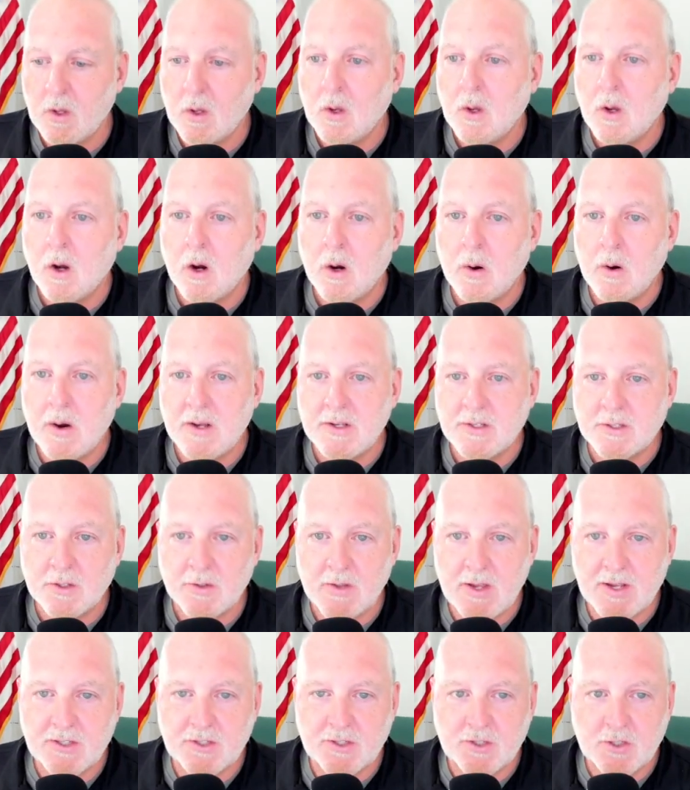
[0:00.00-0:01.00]
All right, so
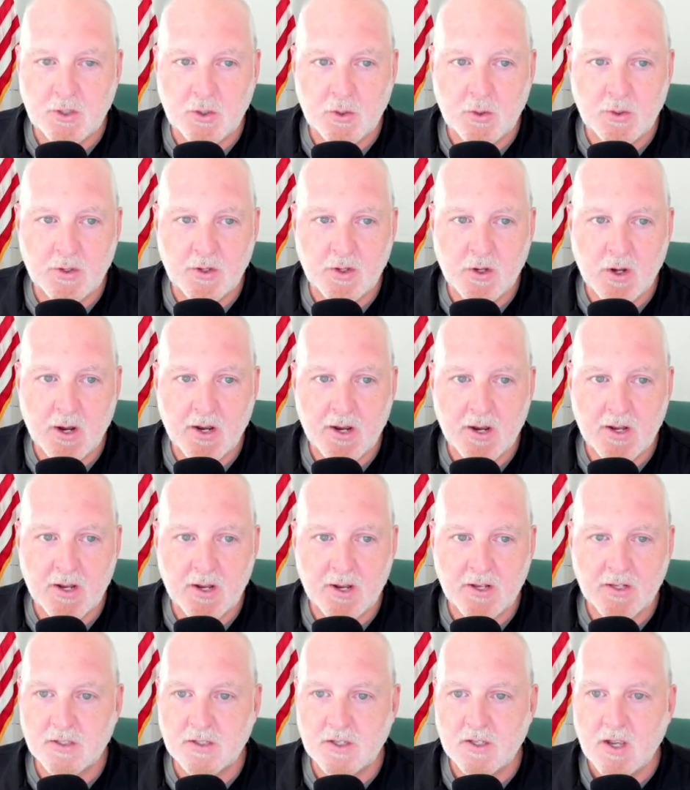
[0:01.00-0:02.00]
that's two of the
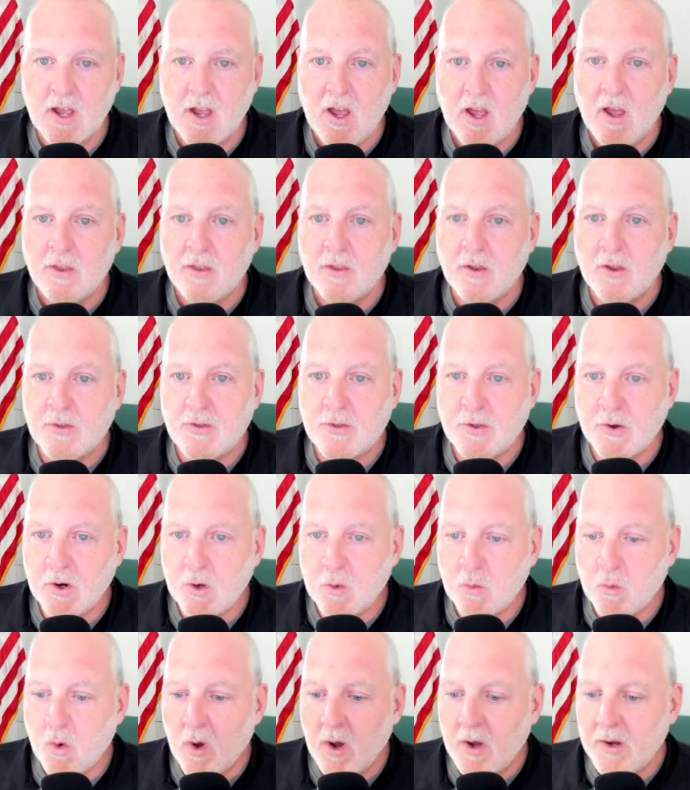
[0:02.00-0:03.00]
audiences. The third
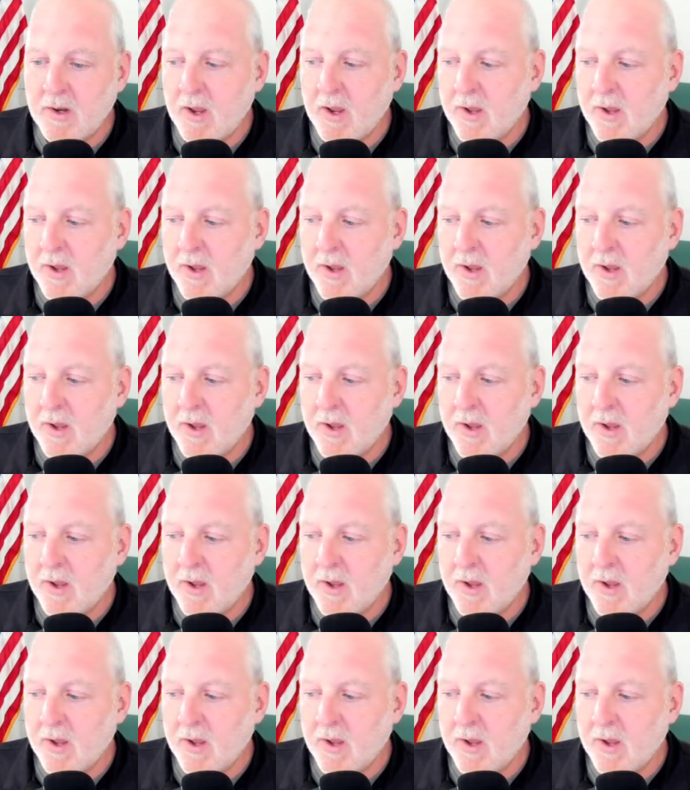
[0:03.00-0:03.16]
one, and